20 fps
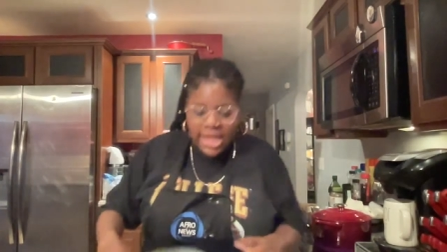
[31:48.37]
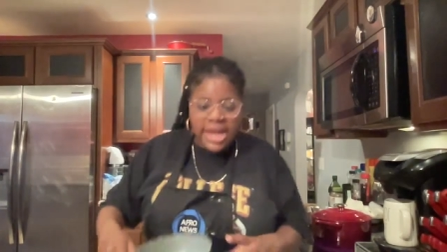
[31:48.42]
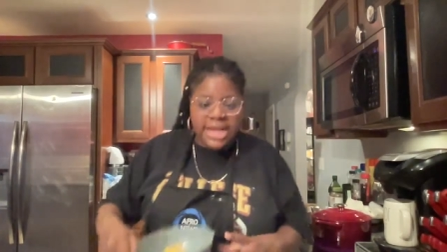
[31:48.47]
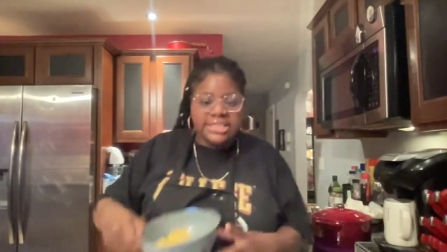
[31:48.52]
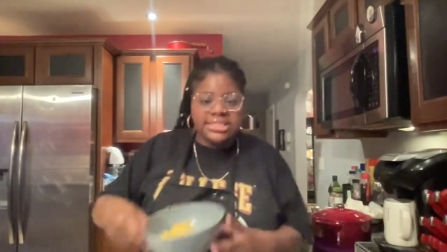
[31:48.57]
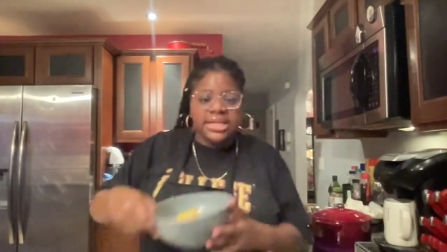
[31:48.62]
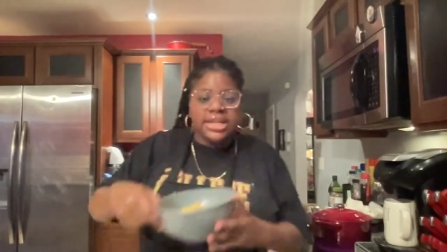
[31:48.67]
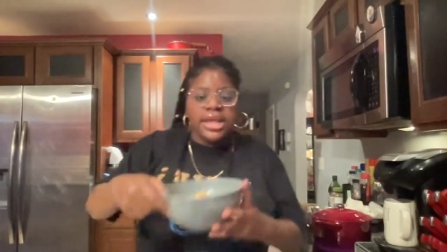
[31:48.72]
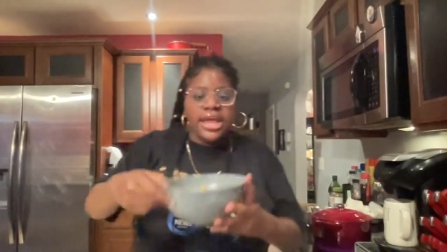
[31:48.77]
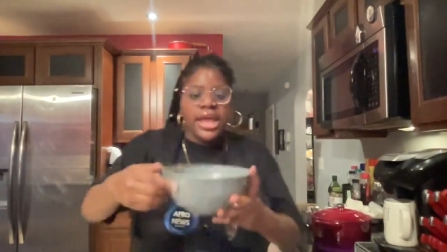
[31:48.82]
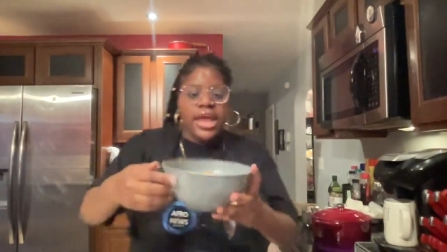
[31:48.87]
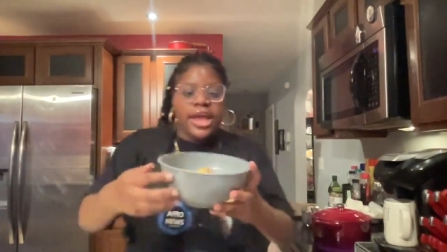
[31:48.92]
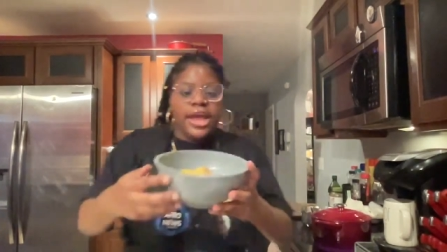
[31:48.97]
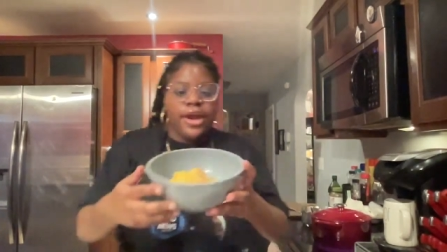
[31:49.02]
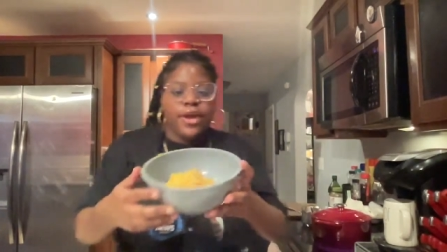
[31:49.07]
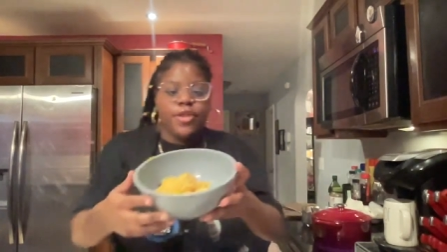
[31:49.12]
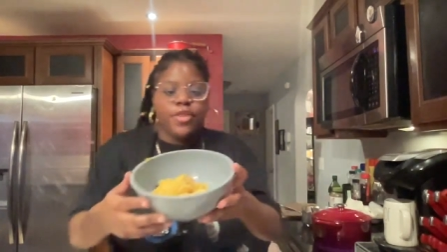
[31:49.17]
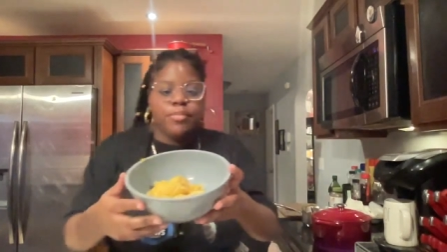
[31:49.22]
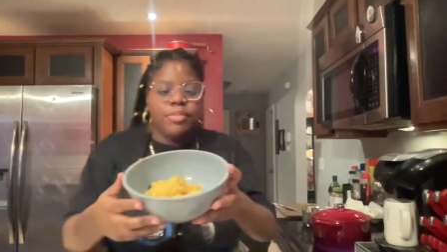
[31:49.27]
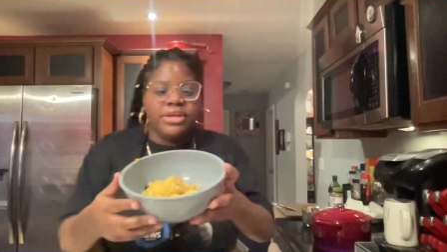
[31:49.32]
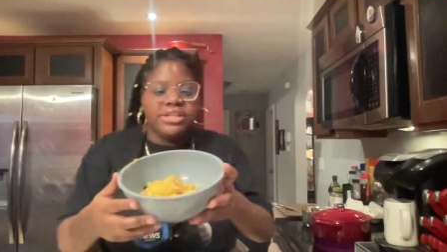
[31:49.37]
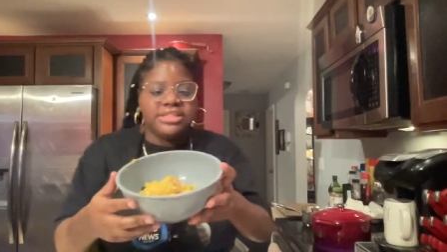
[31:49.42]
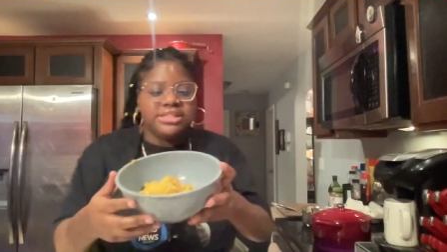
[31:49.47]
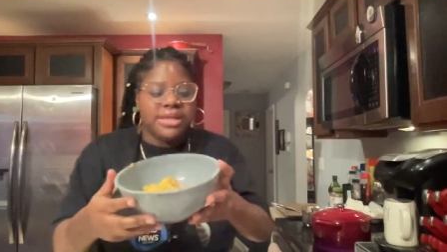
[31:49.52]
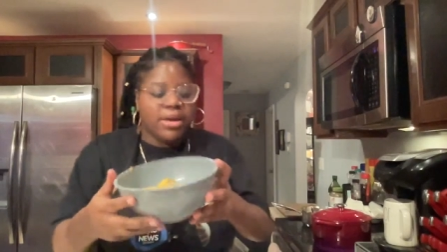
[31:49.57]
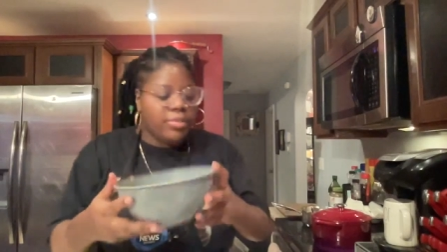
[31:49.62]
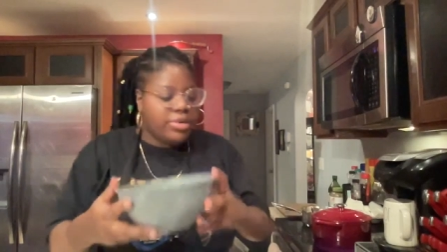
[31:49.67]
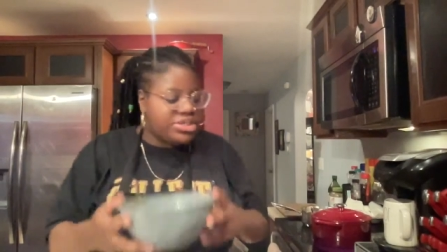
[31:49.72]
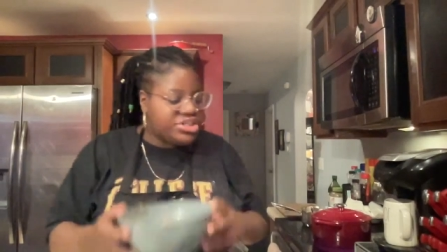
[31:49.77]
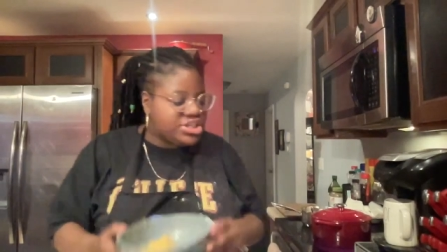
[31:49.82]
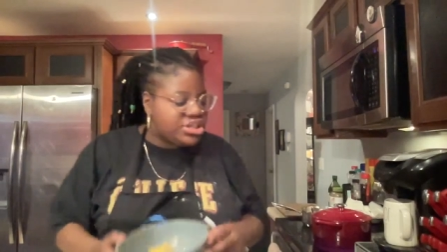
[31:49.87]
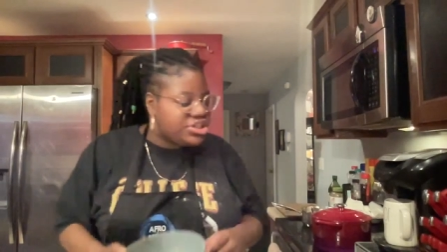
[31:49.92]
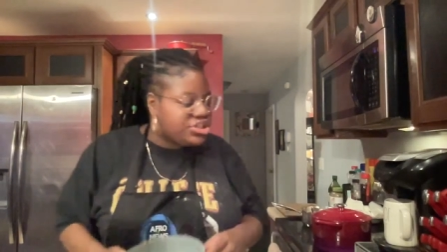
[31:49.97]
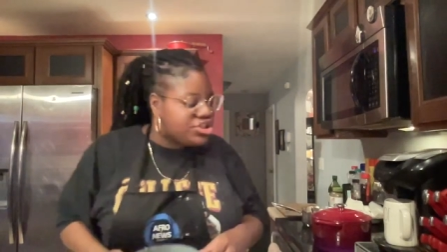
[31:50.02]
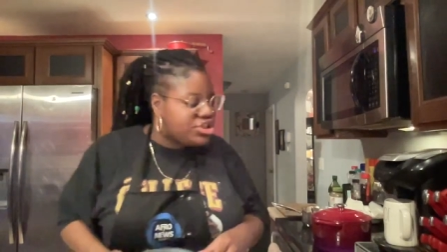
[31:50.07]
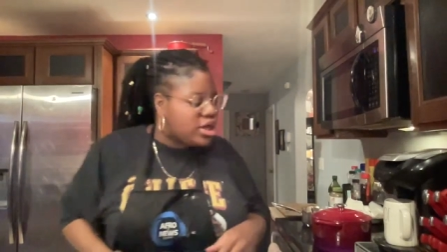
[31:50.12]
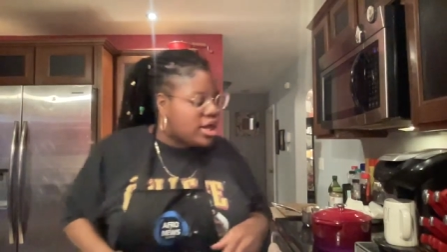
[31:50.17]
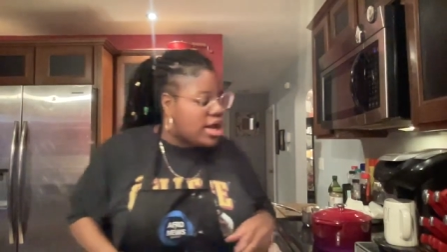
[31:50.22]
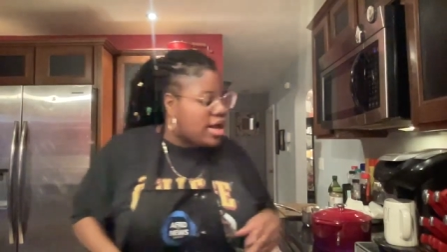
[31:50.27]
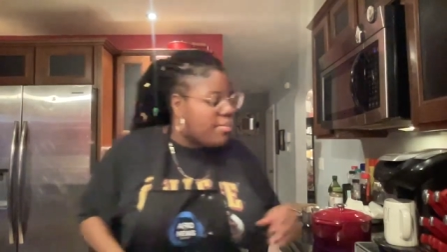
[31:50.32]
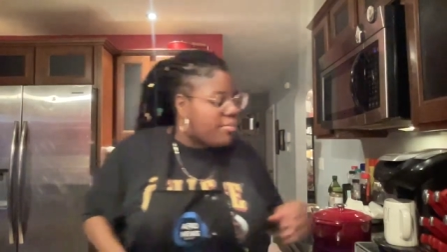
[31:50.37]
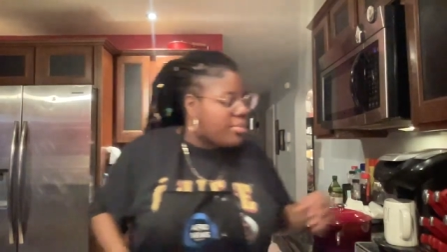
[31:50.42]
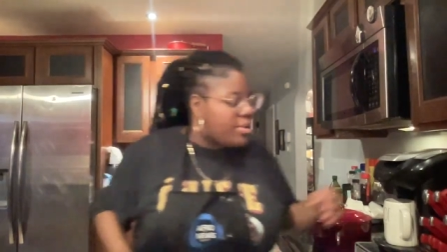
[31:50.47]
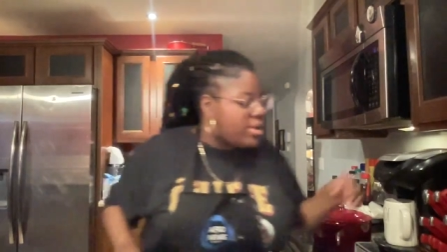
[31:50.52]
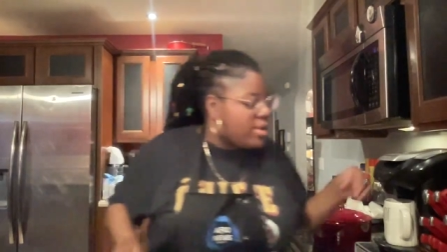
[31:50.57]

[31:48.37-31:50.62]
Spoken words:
I said, here are the pieces that we just shook up.